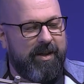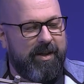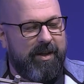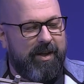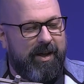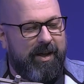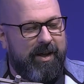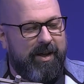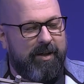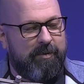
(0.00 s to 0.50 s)

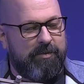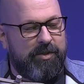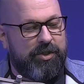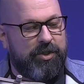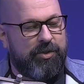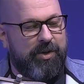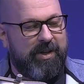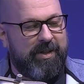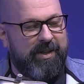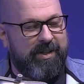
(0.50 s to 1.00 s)
um,
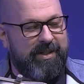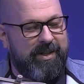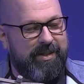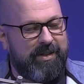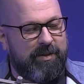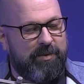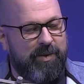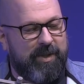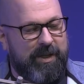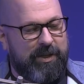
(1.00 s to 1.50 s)
tra- this
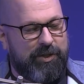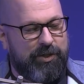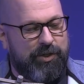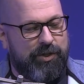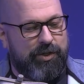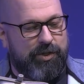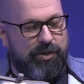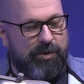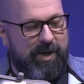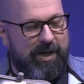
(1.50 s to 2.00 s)
isn't really
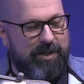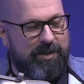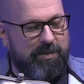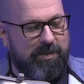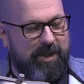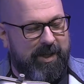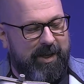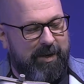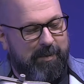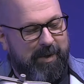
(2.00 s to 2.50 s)
stress
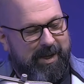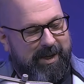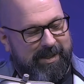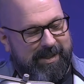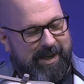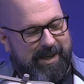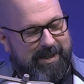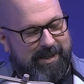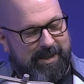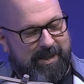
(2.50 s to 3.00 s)
related because
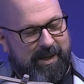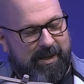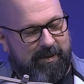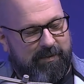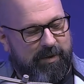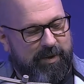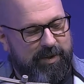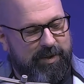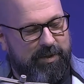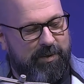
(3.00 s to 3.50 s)
that's in
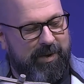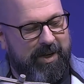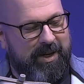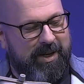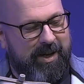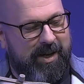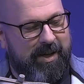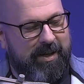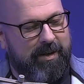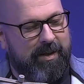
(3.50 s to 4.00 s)
verse
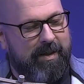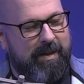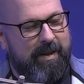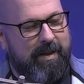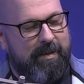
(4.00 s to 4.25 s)
29